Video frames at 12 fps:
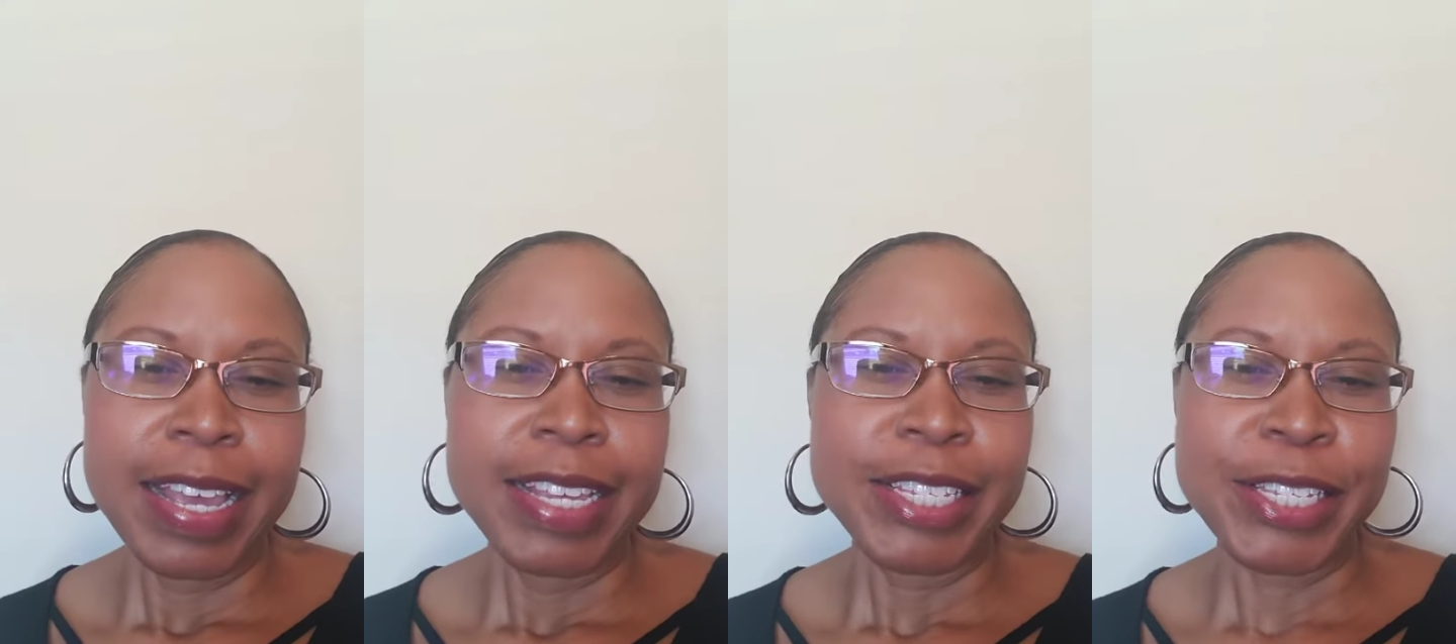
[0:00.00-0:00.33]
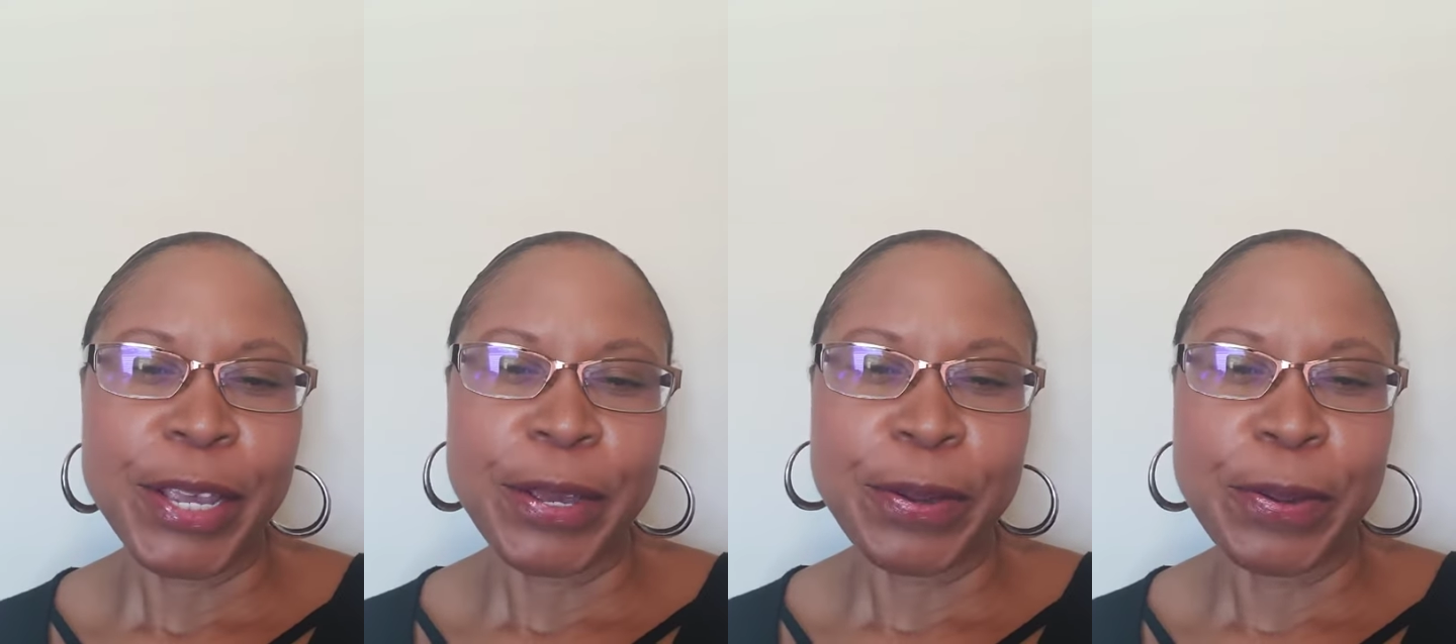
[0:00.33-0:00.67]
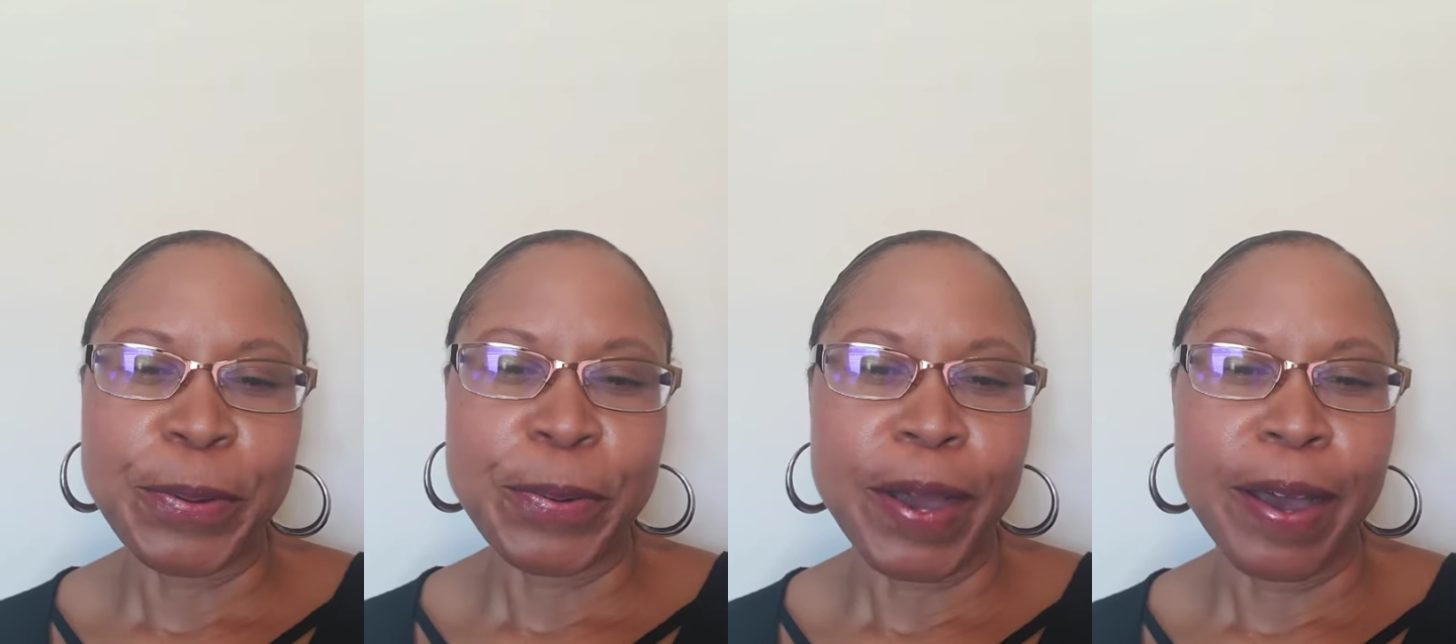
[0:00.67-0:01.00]

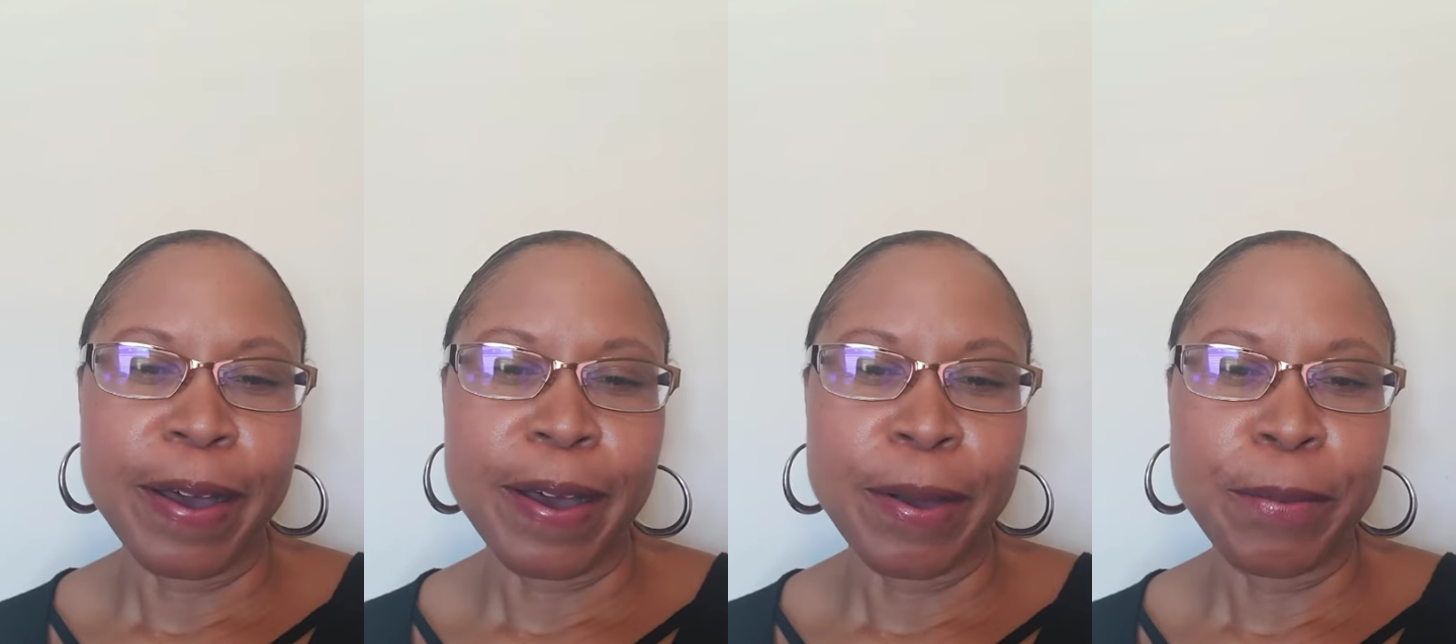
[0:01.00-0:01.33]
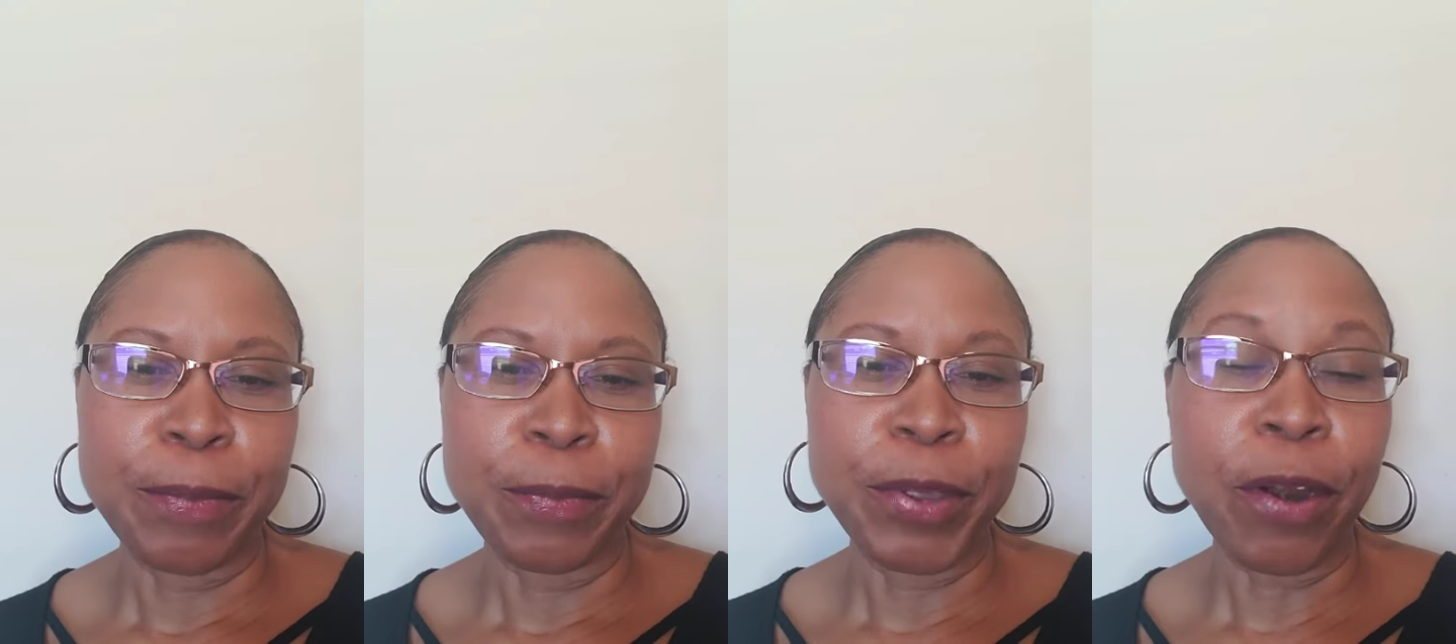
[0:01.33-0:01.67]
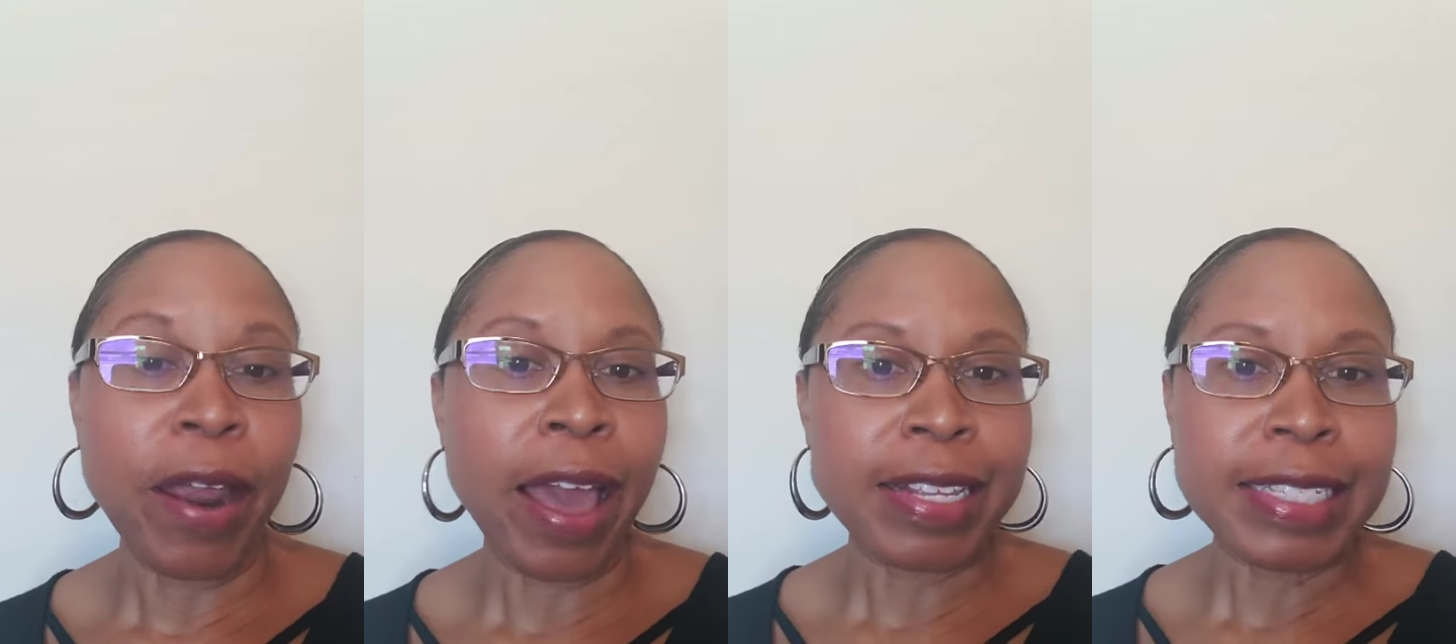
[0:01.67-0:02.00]
So um, we
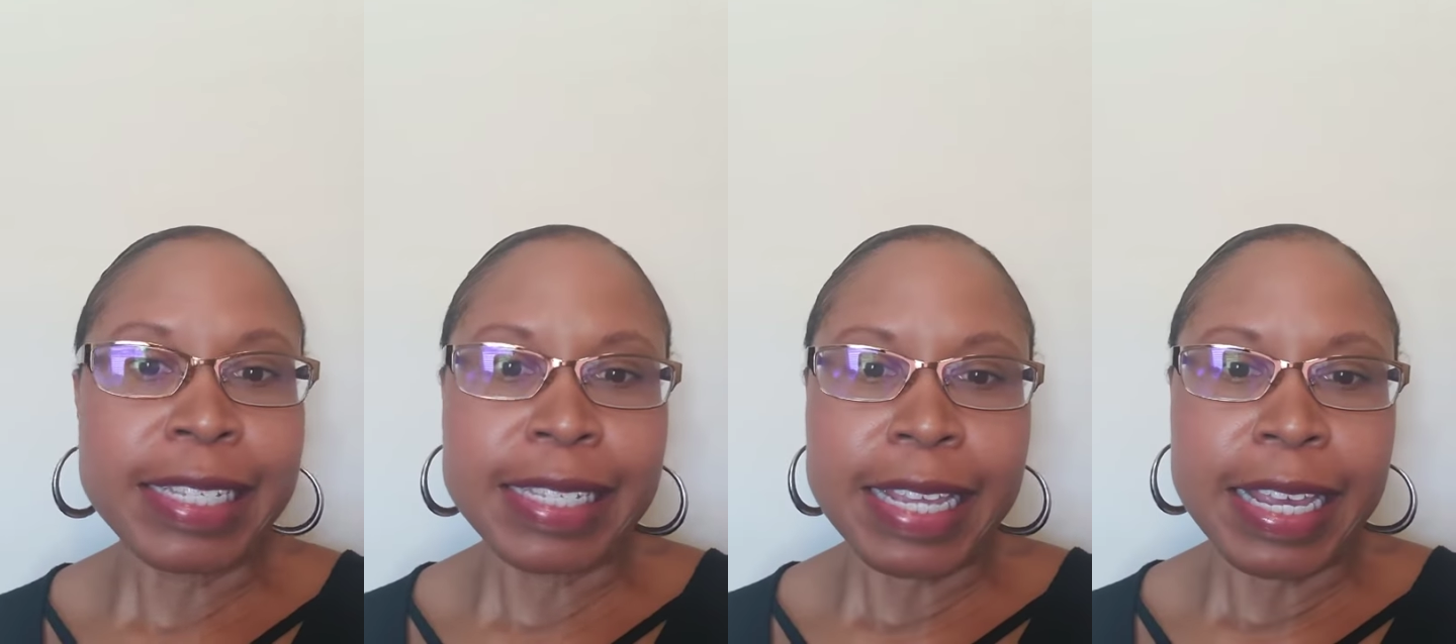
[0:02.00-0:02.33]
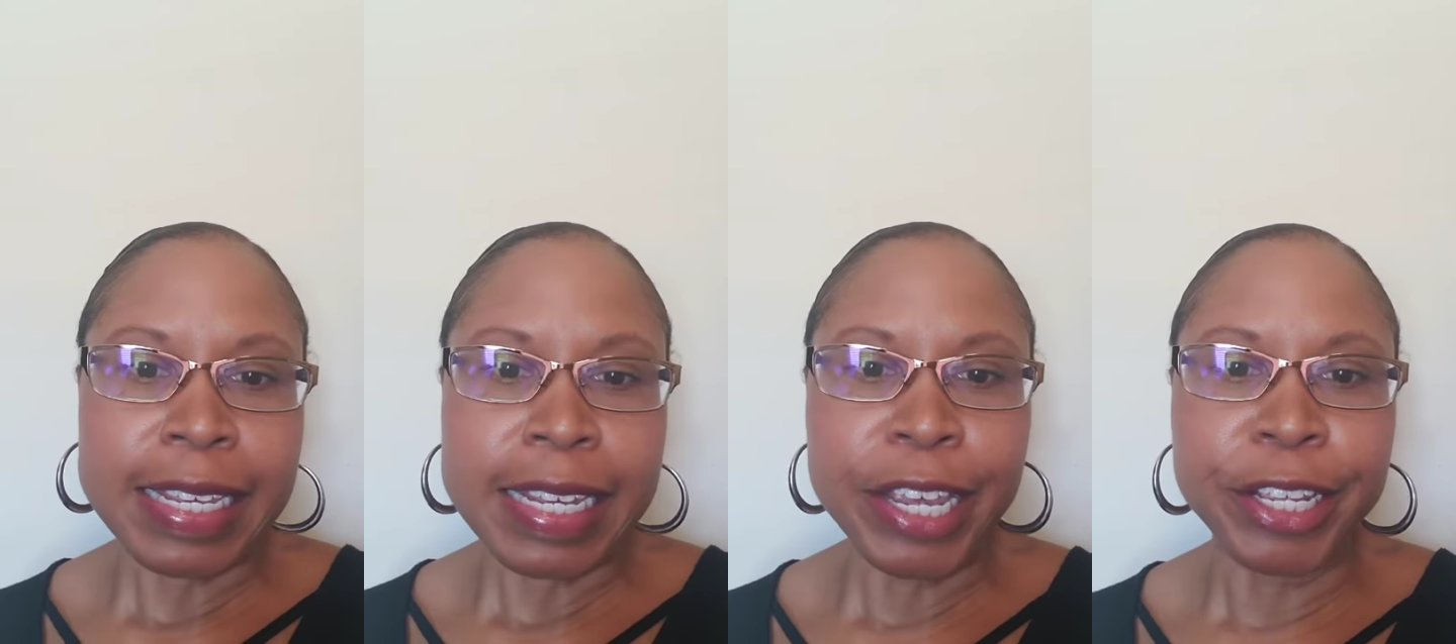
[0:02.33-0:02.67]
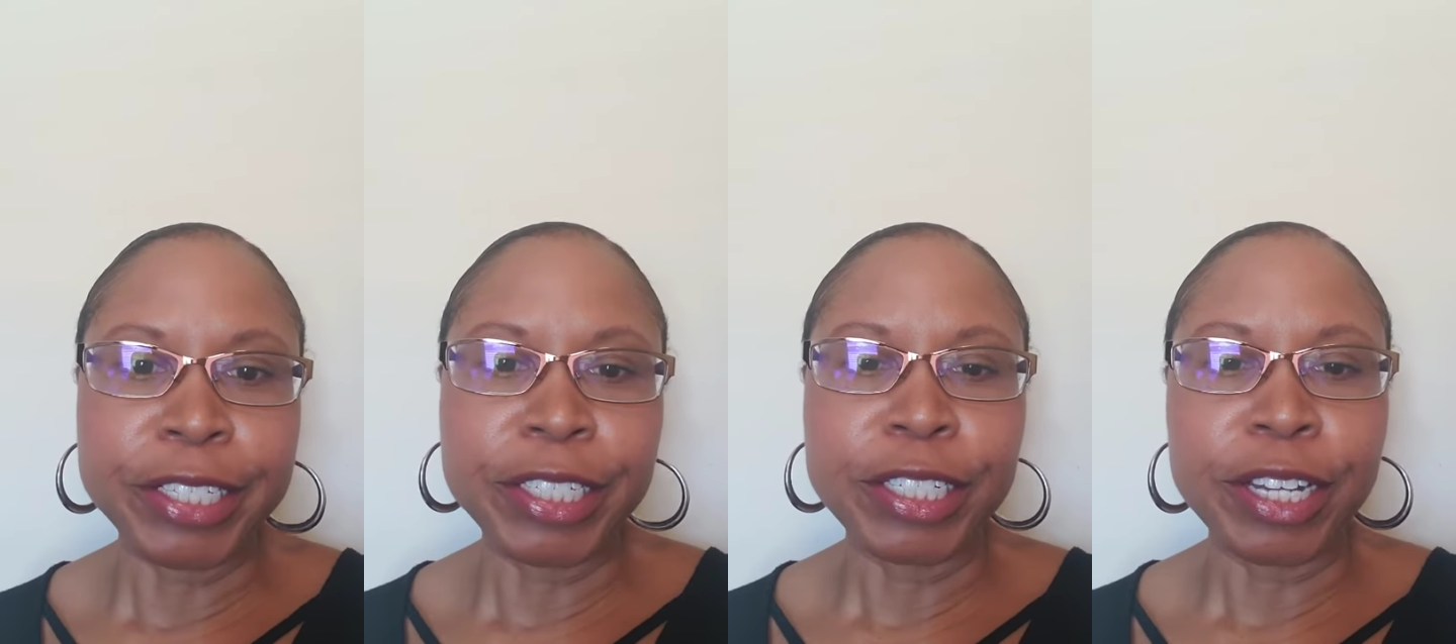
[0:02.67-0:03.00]
are asked to stay
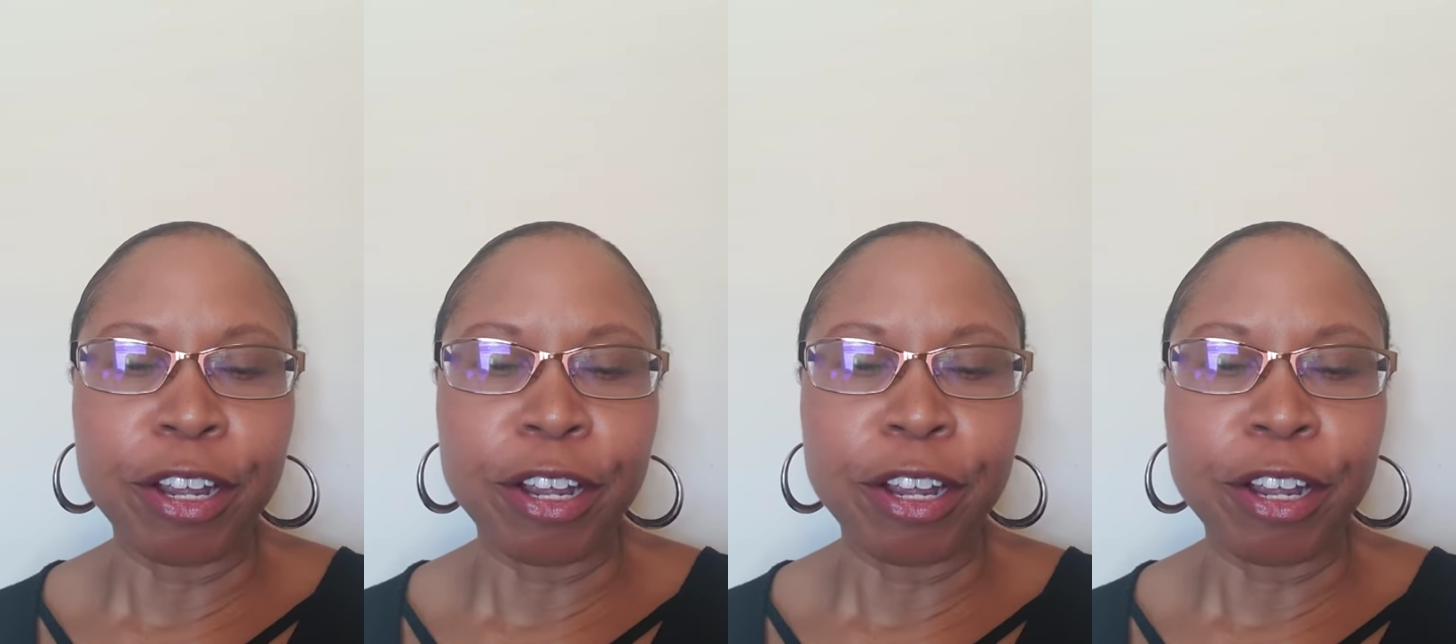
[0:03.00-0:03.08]
in